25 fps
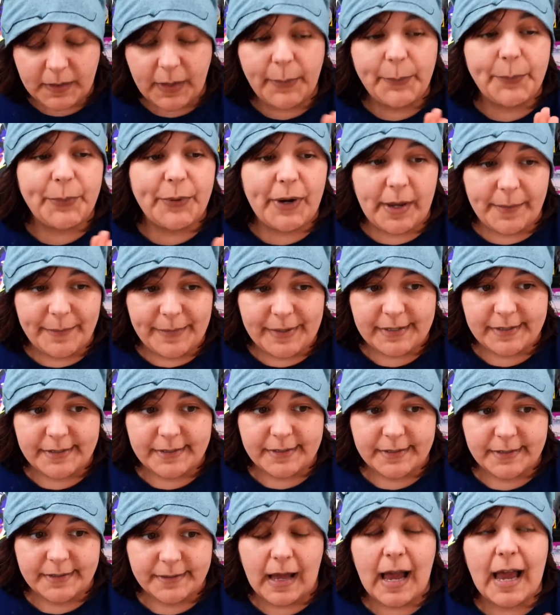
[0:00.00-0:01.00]
I
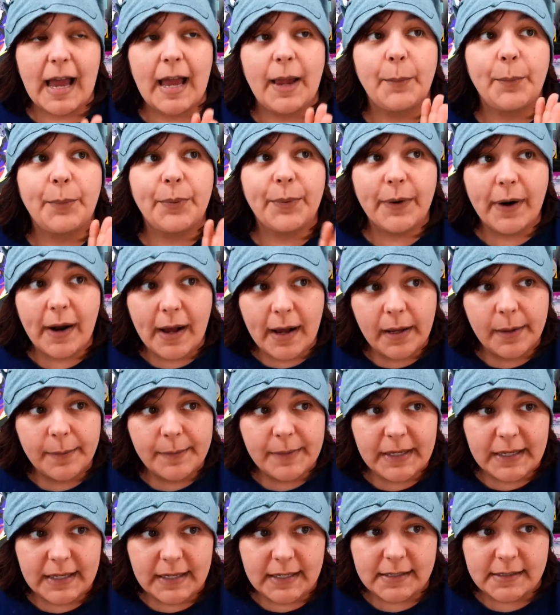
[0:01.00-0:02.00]
promise. I
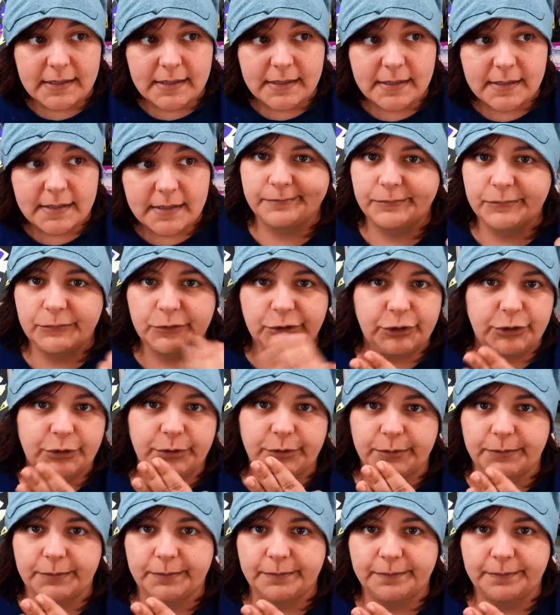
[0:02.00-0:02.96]
promise. Shoot.